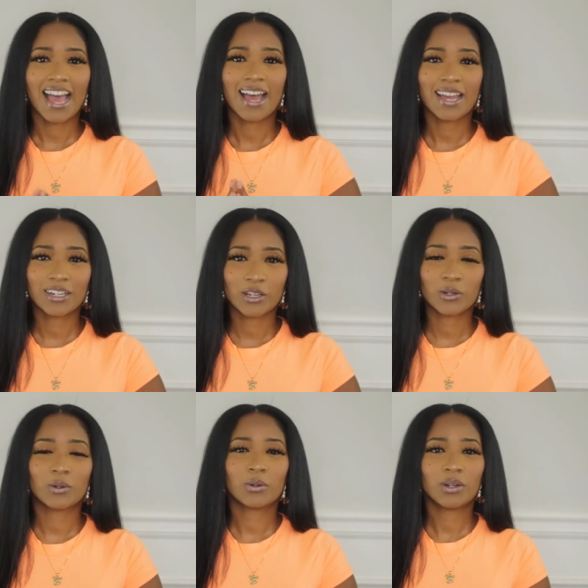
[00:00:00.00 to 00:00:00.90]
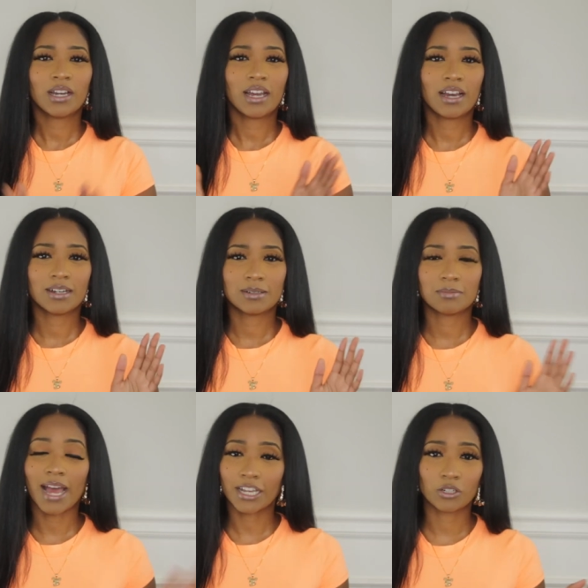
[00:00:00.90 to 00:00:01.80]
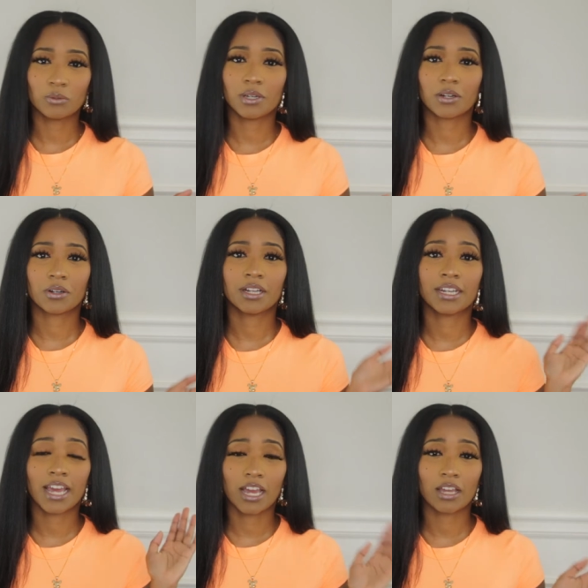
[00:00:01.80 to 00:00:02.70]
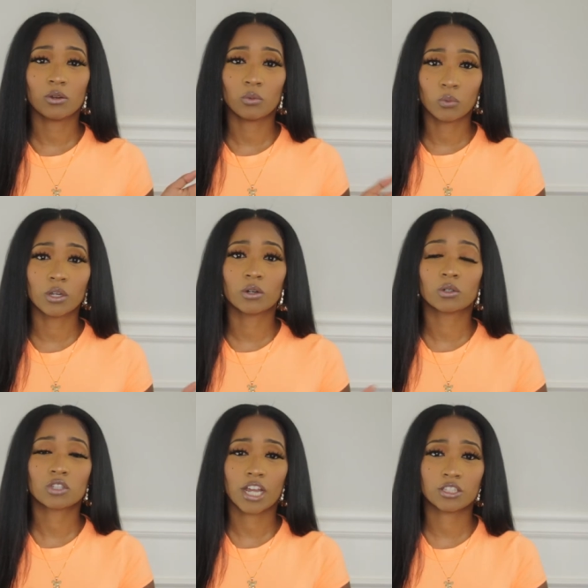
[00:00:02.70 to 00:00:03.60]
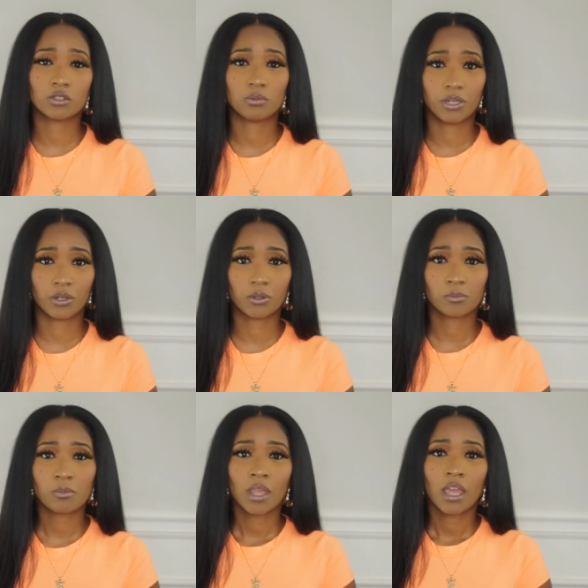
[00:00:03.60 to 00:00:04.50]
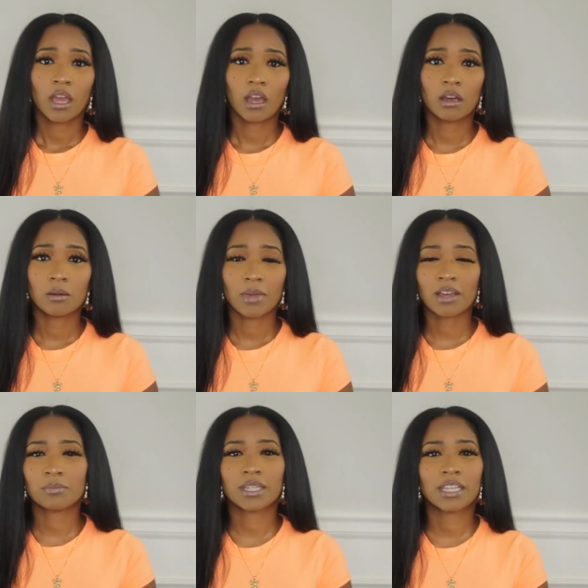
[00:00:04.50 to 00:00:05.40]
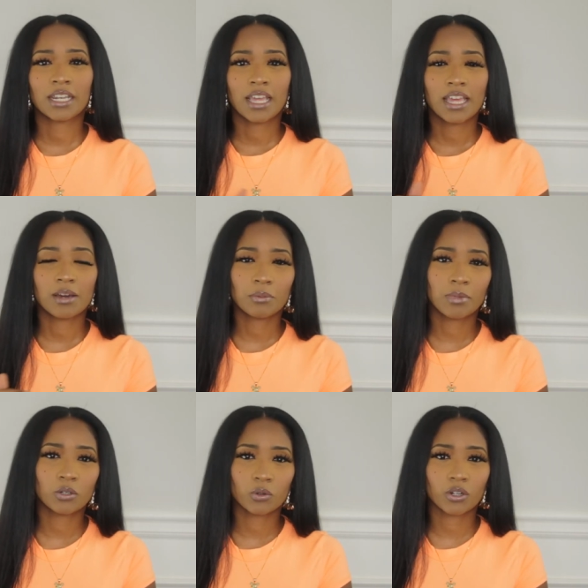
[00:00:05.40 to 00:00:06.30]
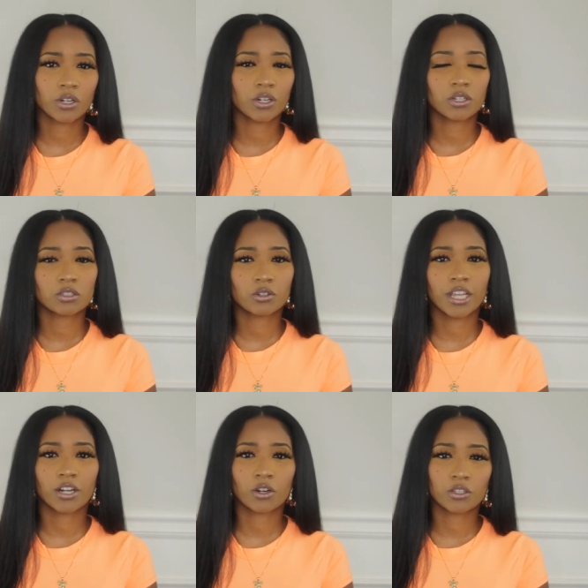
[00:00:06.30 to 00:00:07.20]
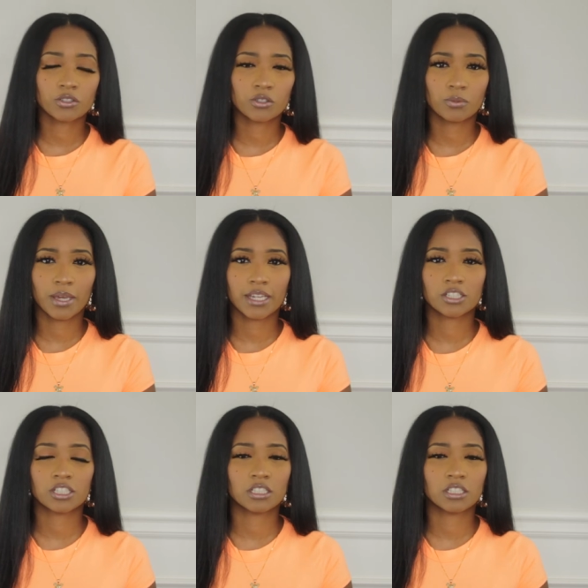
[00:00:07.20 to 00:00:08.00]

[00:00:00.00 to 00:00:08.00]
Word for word: I know I can do better, and I will try to do better. I've been helping my daughter create her YouTube page.